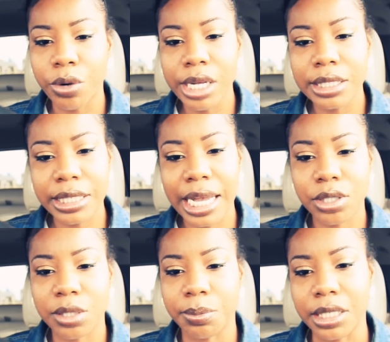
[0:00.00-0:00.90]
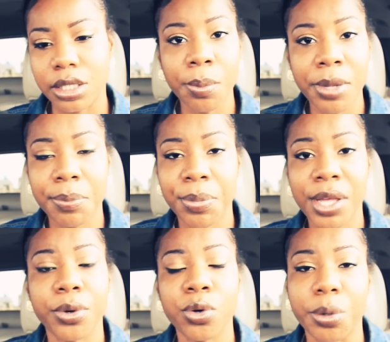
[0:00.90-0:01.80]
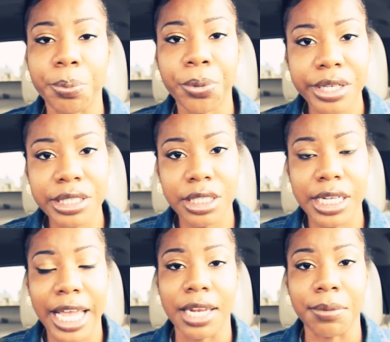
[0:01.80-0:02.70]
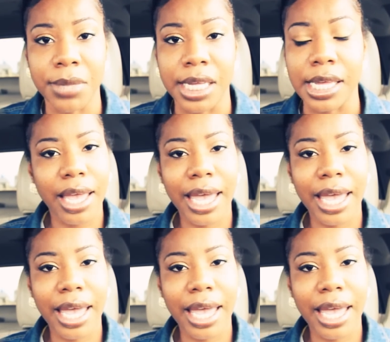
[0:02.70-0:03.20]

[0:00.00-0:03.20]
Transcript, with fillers: reached out to me, so many people who appreciated me,